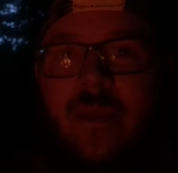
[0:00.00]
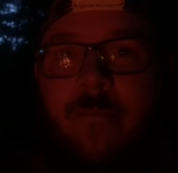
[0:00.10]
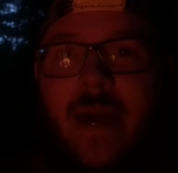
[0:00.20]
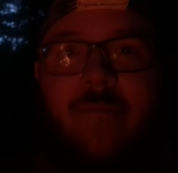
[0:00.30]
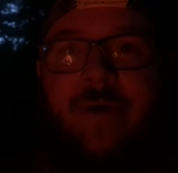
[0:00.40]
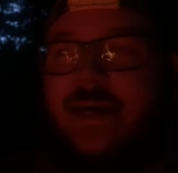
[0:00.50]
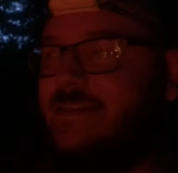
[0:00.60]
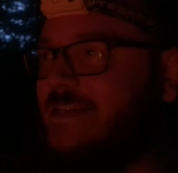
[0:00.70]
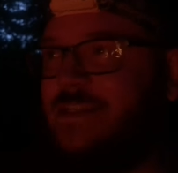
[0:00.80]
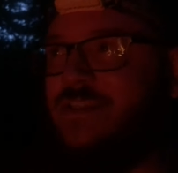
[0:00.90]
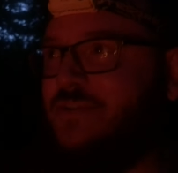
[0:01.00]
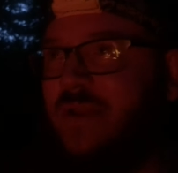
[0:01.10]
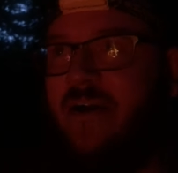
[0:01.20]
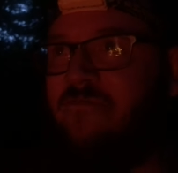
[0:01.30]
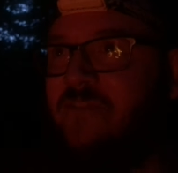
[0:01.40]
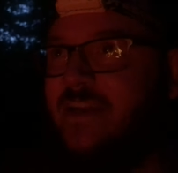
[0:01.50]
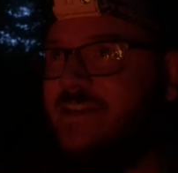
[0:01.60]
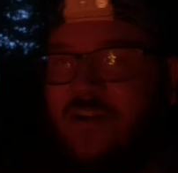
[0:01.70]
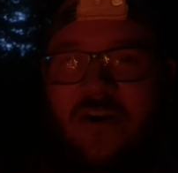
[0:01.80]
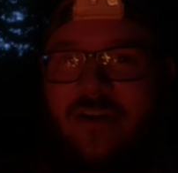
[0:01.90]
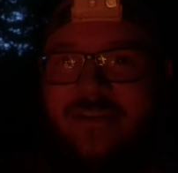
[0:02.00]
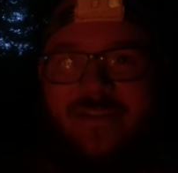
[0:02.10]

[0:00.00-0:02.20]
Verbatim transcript: backpacks that do not fit us at all.